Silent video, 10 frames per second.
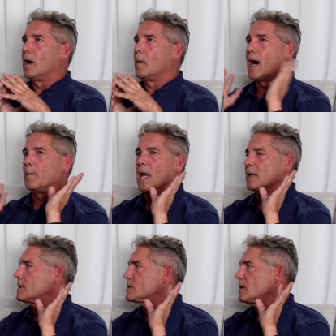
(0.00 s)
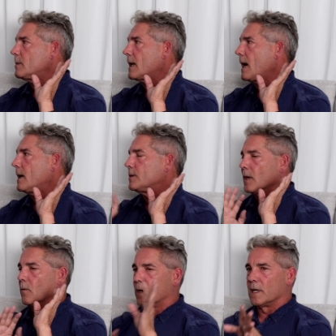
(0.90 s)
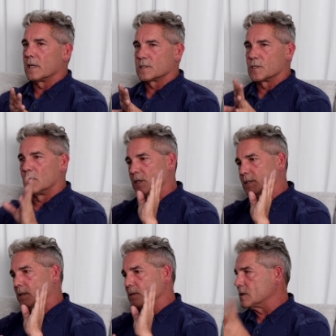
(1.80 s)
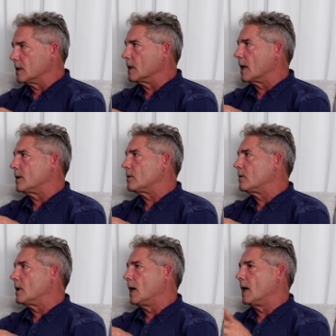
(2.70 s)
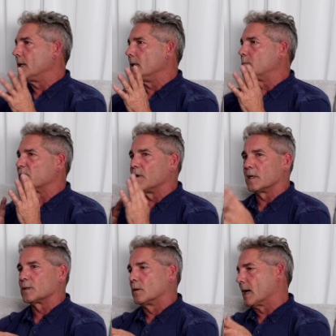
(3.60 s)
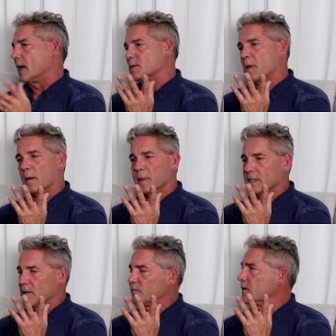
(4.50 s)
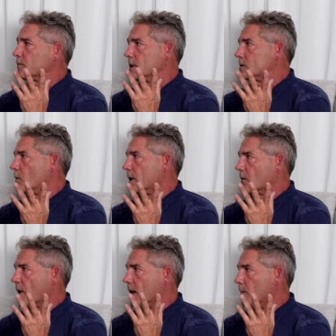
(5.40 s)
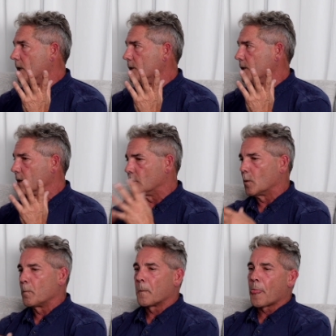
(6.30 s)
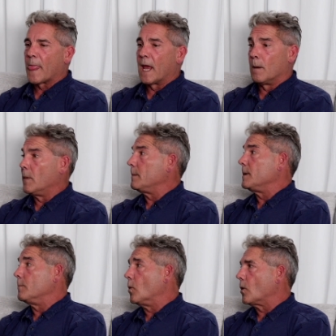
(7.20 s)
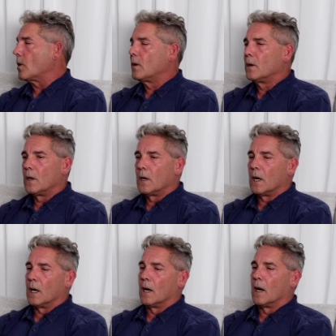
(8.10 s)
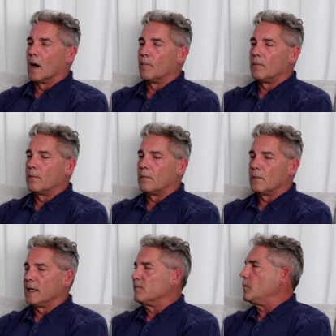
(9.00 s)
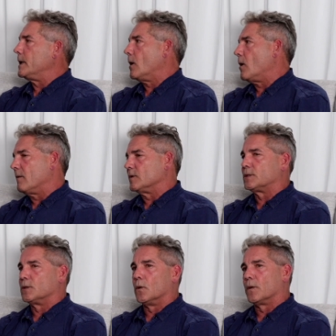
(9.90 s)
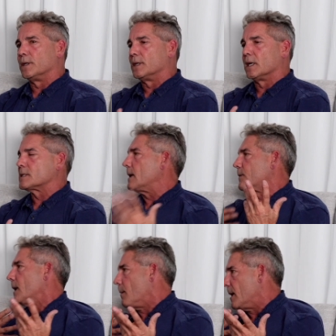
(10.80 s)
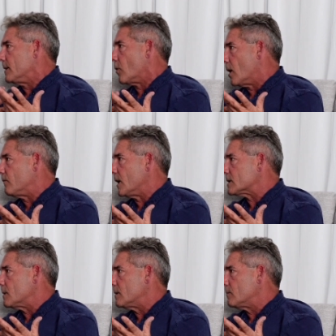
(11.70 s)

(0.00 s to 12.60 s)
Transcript: I'm not a consumer guy. Don't want any consumers. See you later. I need professional guys pay me 10 or 15, 20 grand a year, maybe more. And if we don't have a tool that does that, then I made the wrong investment.